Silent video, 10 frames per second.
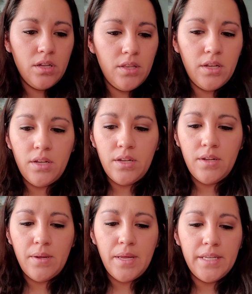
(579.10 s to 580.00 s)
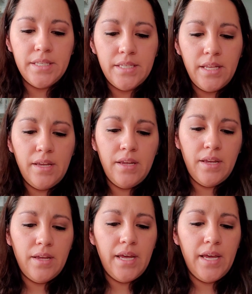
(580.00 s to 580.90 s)
it's
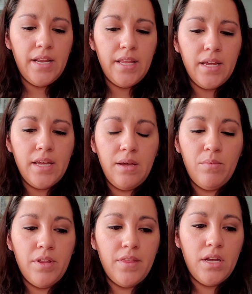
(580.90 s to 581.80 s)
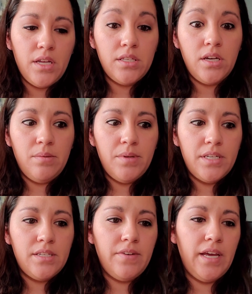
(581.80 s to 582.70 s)
the Ada that came with it. It's on a piece of